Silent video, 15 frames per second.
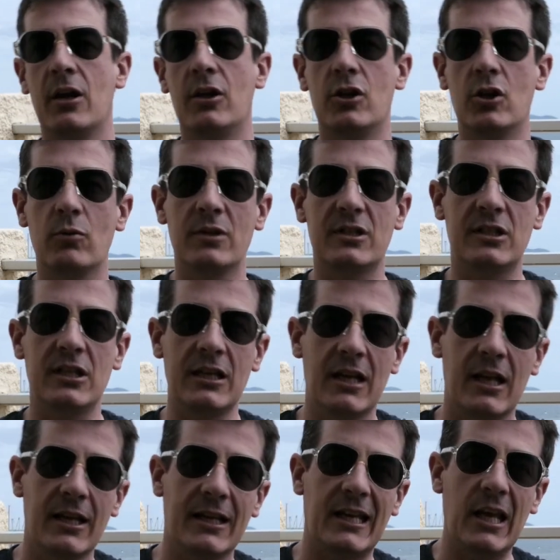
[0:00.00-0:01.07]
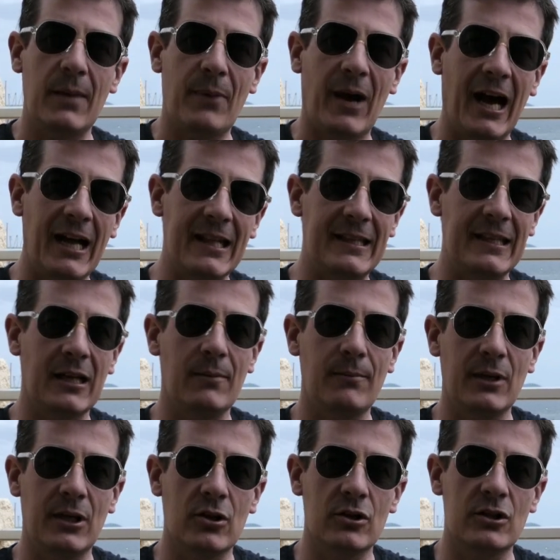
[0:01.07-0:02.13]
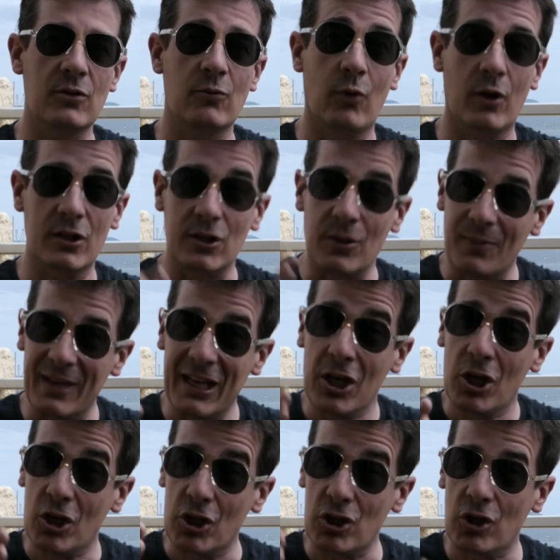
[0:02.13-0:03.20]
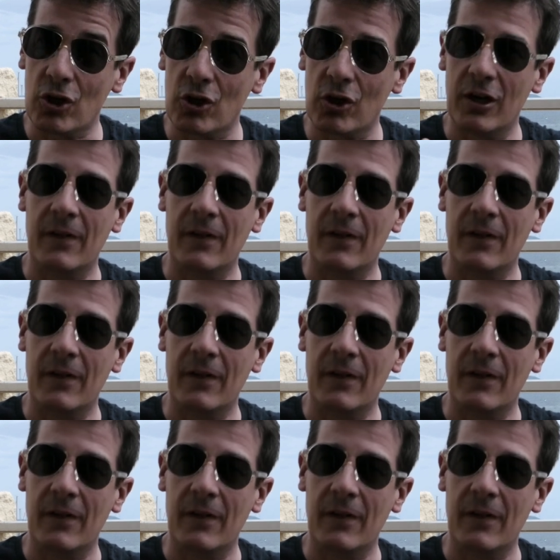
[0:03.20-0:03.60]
you will see keep hunting it because it wants to be sure